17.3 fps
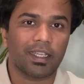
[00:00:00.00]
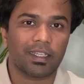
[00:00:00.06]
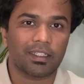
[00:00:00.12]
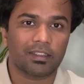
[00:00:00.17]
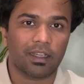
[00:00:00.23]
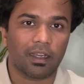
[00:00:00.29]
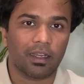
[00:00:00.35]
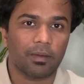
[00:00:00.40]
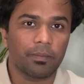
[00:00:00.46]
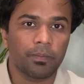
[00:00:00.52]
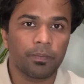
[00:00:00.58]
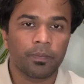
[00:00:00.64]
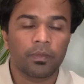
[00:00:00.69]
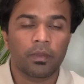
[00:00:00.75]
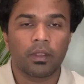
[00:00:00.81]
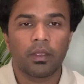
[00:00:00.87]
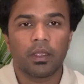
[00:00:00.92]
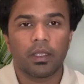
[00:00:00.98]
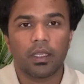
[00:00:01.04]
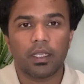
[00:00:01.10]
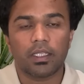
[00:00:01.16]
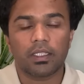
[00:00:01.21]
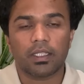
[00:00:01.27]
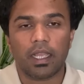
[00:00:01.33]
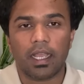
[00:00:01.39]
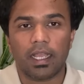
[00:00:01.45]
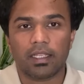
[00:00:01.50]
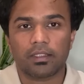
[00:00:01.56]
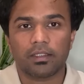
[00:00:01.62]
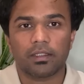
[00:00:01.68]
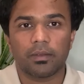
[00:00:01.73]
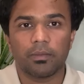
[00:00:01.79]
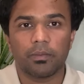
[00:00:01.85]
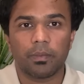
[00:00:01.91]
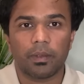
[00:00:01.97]
exam is as
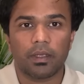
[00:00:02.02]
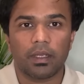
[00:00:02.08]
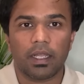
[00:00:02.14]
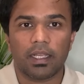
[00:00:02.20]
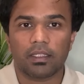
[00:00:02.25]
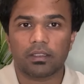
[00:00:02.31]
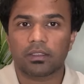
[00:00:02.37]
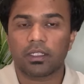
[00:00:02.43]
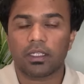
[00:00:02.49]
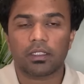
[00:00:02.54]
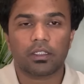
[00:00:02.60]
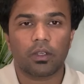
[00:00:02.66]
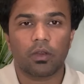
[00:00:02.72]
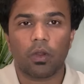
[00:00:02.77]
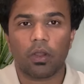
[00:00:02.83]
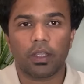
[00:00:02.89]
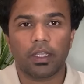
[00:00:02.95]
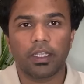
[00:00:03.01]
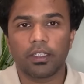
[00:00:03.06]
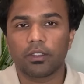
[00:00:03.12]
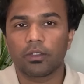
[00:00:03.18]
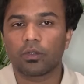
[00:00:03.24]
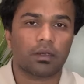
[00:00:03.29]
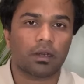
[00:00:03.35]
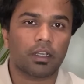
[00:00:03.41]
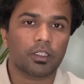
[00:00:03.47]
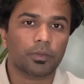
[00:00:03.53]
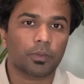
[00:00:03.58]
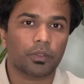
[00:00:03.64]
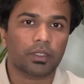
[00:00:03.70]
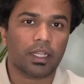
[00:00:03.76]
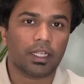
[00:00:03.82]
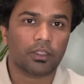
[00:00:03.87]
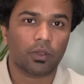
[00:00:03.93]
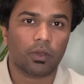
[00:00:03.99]
simple as just logging to
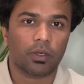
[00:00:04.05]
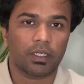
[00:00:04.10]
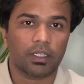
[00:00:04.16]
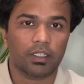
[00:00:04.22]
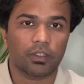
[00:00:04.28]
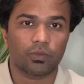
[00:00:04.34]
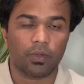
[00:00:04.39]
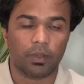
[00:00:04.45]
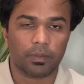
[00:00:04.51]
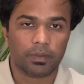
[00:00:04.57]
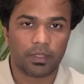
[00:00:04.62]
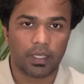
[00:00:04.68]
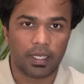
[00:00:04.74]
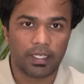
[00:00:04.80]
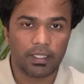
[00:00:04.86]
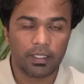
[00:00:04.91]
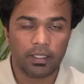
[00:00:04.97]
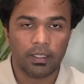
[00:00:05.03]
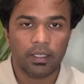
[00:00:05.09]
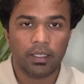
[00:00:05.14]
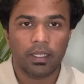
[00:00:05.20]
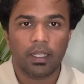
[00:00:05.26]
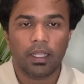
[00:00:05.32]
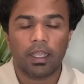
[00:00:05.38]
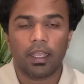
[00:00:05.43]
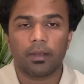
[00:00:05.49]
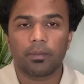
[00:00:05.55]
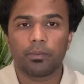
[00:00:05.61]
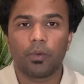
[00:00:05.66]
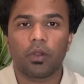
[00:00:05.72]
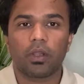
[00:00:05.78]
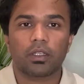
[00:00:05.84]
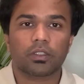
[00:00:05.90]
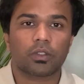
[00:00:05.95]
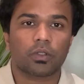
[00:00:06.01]
Transport Authority's website and
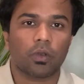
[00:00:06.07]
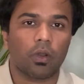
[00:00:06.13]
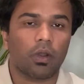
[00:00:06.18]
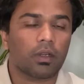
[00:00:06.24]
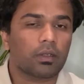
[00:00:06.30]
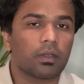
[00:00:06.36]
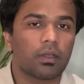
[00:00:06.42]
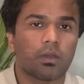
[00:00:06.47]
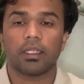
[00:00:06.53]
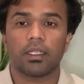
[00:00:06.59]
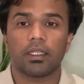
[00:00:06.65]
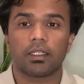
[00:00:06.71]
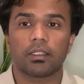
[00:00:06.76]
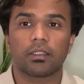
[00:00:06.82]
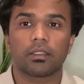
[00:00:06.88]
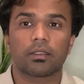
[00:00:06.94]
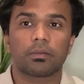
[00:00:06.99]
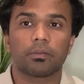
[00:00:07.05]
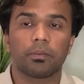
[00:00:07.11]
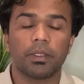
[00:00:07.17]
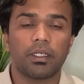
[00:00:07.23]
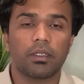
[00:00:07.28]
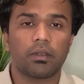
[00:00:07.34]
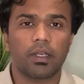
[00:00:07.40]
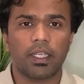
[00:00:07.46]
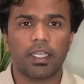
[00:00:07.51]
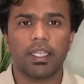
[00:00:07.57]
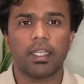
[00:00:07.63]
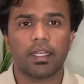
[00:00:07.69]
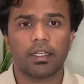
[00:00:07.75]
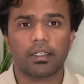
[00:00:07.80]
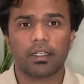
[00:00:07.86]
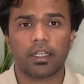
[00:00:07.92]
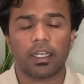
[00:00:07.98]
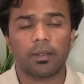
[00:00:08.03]
book a slot. It is a bit tricky
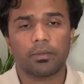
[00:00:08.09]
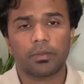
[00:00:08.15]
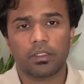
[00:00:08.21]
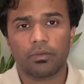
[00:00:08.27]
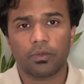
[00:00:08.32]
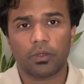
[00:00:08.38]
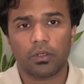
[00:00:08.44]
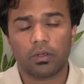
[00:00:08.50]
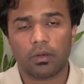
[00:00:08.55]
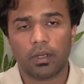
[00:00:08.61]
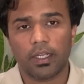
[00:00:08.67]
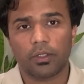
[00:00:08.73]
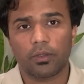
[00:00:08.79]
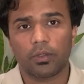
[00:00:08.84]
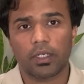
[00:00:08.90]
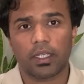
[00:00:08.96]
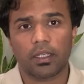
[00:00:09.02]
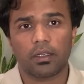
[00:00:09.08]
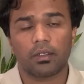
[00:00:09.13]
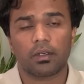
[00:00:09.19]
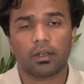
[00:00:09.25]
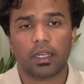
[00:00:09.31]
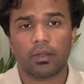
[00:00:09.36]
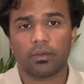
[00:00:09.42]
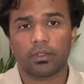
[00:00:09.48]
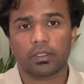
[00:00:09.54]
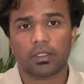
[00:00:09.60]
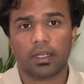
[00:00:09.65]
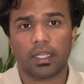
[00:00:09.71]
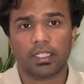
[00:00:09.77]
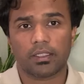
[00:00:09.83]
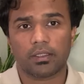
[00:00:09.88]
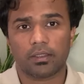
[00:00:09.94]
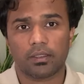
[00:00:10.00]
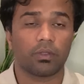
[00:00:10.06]
at times if you're trying to take a driver's
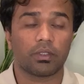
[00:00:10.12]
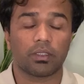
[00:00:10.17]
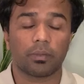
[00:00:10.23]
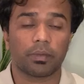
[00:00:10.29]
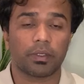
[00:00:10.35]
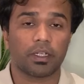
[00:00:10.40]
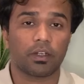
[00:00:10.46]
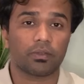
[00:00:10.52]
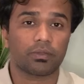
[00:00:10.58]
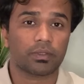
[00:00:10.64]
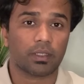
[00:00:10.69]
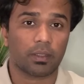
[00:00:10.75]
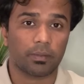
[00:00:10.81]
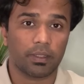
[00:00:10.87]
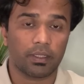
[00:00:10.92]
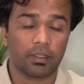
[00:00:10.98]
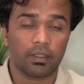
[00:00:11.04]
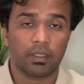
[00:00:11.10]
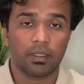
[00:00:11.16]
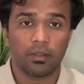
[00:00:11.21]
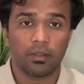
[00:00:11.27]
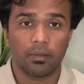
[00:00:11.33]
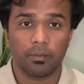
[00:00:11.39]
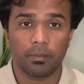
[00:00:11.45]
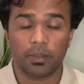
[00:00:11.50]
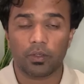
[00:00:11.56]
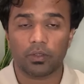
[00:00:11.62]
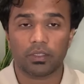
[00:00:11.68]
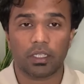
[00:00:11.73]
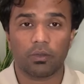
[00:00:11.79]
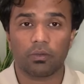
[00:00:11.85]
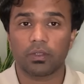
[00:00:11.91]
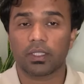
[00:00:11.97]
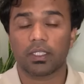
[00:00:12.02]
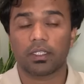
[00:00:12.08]
license in the period of summer, because
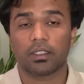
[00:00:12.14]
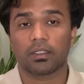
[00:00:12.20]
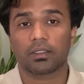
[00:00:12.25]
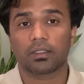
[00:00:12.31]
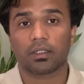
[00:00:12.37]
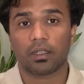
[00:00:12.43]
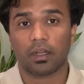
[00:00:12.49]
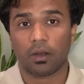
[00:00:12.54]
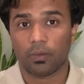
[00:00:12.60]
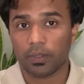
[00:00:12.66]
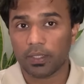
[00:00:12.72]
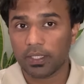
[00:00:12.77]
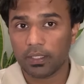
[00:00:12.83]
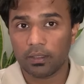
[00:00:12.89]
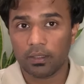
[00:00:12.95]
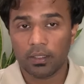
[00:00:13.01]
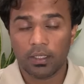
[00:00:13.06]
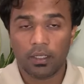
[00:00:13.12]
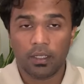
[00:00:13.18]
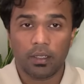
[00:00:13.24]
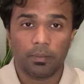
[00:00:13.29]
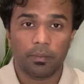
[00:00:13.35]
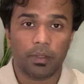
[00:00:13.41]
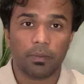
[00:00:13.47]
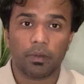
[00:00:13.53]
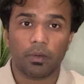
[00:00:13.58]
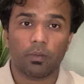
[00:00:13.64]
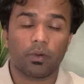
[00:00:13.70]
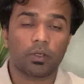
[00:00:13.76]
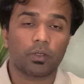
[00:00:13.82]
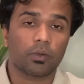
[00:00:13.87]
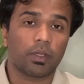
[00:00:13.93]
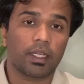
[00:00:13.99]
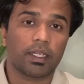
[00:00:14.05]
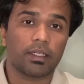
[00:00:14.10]
everything is crowded. People want
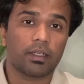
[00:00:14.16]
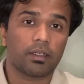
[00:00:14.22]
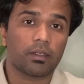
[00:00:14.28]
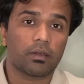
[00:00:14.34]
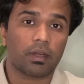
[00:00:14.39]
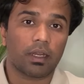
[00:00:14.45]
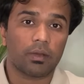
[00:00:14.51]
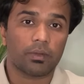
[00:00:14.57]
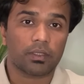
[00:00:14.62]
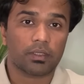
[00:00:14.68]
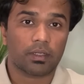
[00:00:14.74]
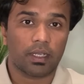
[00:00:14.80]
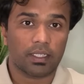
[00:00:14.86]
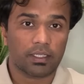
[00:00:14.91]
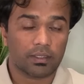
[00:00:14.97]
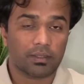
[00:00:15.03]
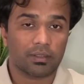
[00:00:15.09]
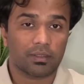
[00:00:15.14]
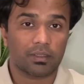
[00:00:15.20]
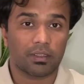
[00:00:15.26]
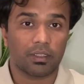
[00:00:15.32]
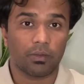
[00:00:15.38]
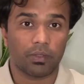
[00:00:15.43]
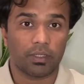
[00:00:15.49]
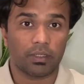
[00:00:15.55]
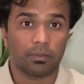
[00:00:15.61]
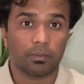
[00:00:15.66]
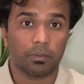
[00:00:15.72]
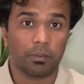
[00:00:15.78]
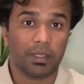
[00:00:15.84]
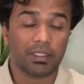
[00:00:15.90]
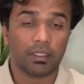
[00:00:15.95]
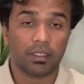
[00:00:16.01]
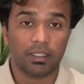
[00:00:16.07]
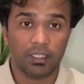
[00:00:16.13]
to get their driver's license
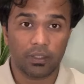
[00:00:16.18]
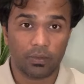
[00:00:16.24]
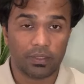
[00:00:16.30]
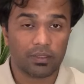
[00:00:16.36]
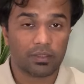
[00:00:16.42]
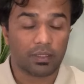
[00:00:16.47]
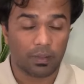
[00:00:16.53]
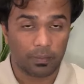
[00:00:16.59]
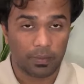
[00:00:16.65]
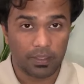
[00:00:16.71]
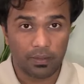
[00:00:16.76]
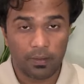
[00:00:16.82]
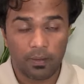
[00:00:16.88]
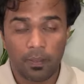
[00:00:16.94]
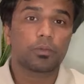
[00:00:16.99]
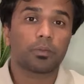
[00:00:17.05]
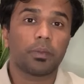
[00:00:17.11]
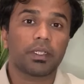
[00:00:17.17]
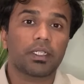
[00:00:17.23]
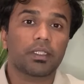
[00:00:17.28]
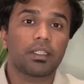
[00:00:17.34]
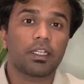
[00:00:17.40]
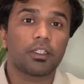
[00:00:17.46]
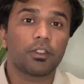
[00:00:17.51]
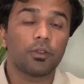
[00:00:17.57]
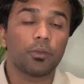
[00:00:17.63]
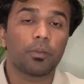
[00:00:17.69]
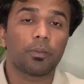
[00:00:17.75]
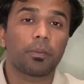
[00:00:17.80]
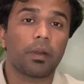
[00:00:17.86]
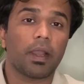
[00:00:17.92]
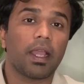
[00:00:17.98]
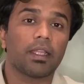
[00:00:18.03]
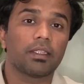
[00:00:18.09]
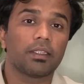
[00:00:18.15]
majorly during summer. It's better that you
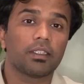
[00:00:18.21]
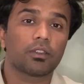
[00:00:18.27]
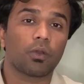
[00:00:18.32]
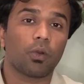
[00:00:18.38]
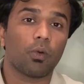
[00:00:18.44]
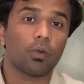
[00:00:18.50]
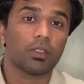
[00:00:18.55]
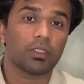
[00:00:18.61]
plan this whole